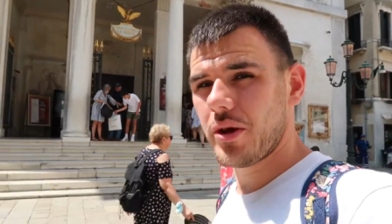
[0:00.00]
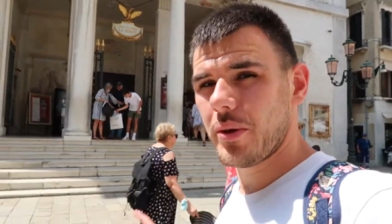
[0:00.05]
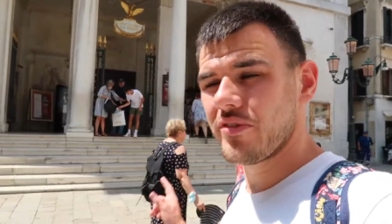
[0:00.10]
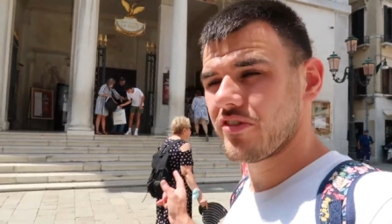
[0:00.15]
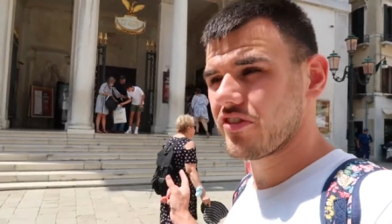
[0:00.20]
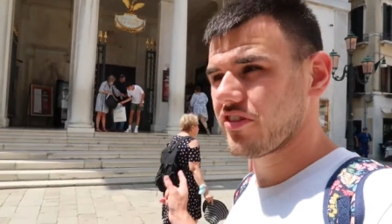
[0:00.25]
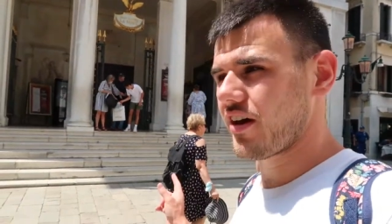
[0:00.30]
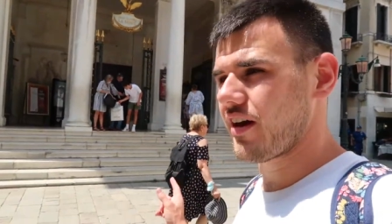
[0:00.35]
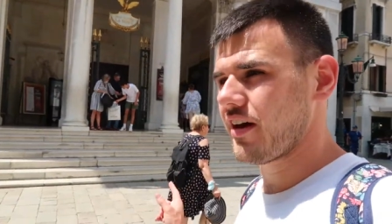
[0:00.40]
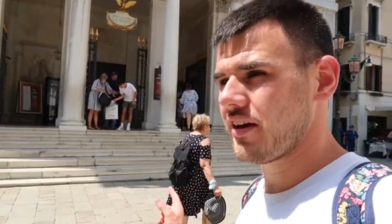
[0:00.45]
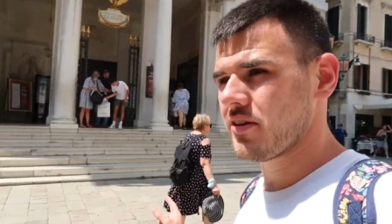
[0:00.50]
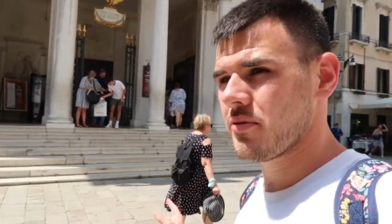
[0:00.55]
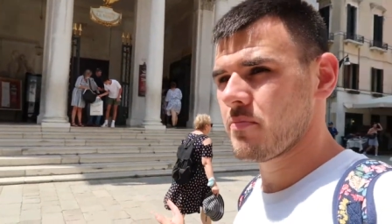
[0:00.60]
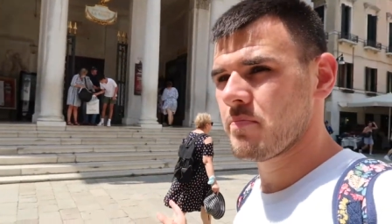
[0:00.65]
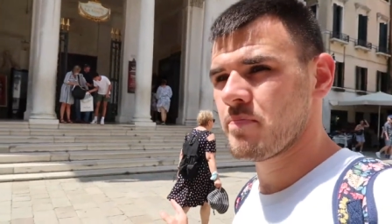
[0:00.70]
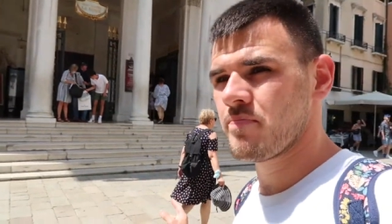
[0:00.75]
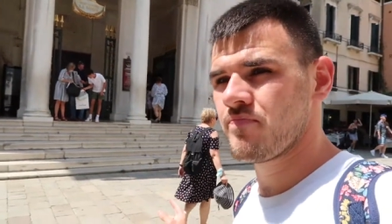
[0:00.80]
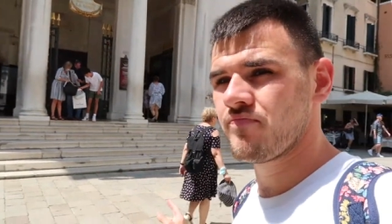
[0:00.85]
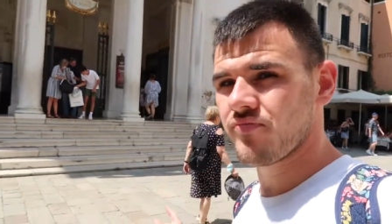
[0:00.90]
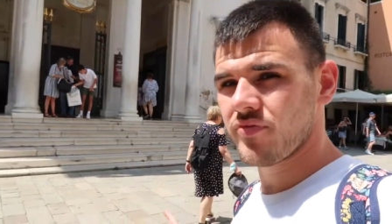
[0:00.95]
go inside
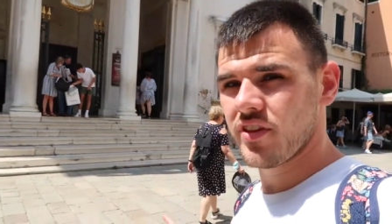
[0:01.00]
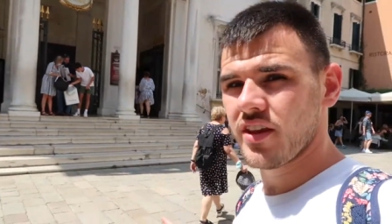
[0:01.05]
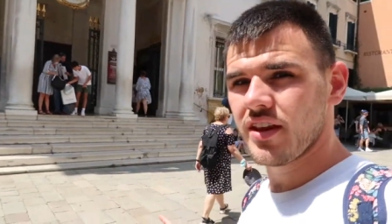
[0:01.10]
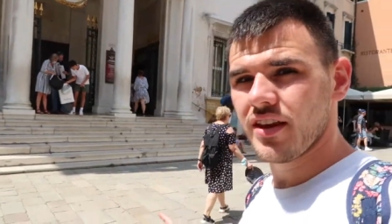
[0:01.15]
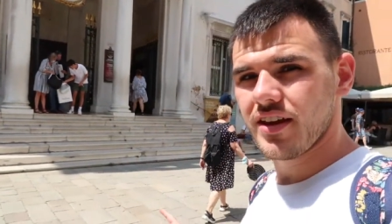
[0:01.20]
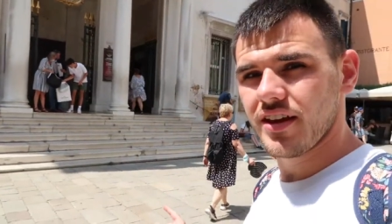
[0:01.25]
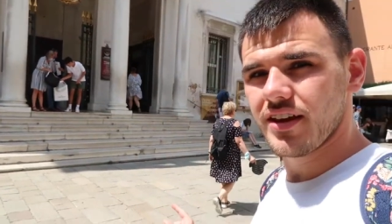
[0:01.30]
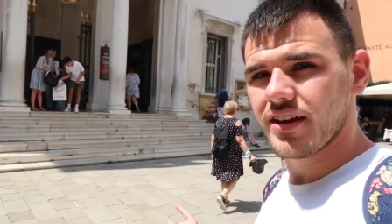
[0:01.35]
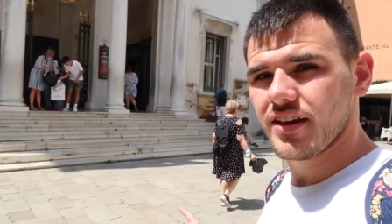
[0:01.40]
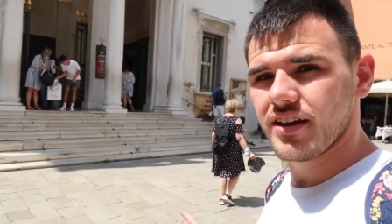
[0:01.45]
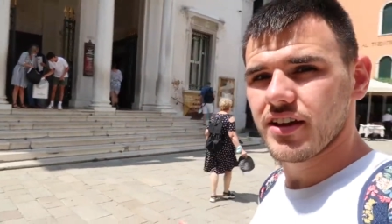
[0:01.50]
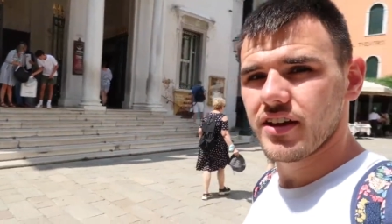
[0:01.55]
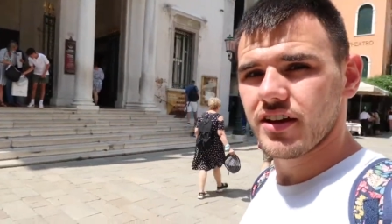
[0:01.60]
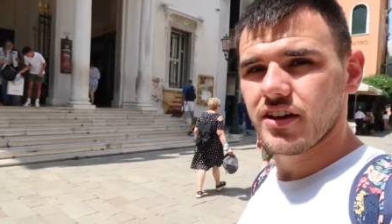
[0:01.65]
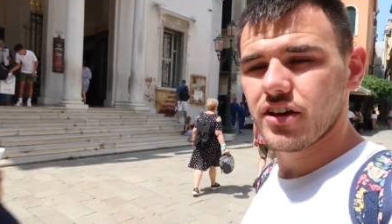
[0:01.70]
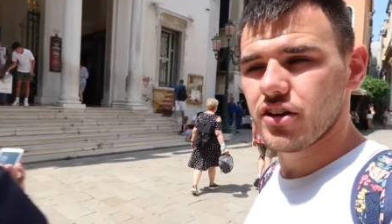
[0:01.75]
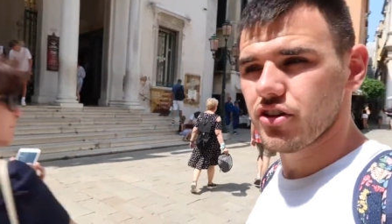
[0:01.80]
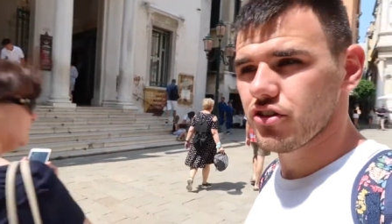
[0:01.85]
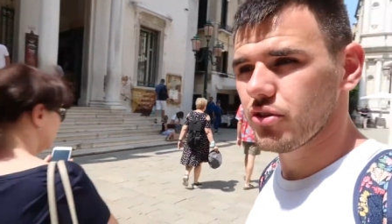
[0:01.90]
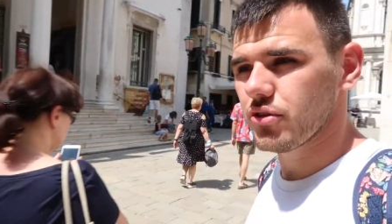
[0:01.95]

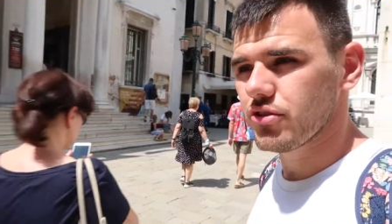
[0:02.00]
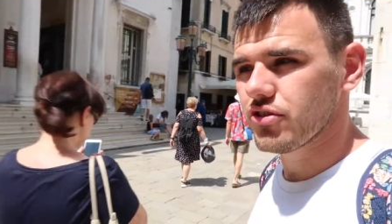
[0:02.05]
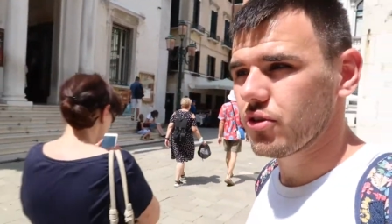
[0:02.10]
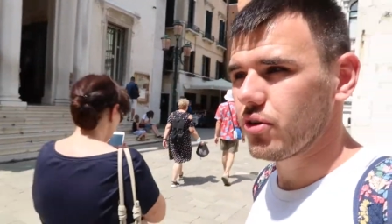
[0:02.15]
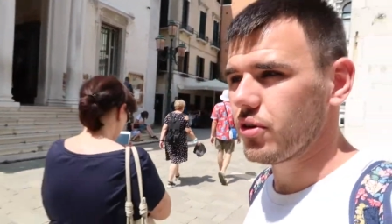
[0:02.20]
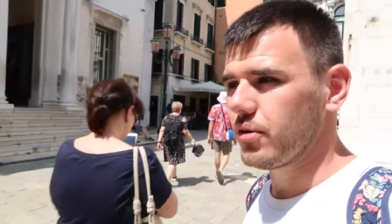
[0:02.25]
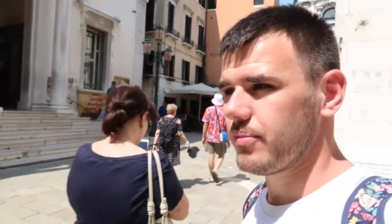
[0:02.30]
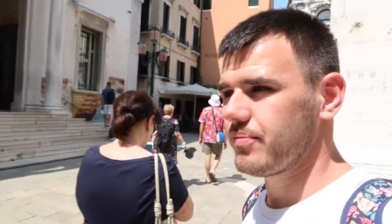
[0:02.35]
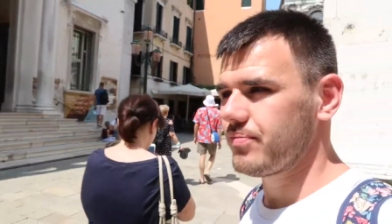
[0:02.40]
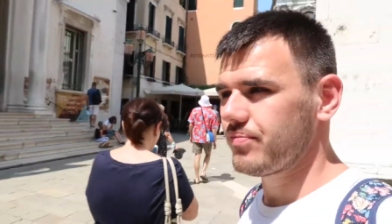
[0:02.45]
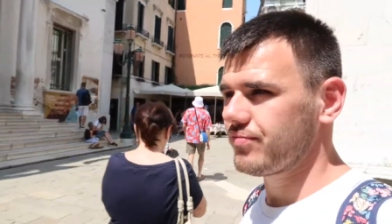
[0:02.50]
and do a tour.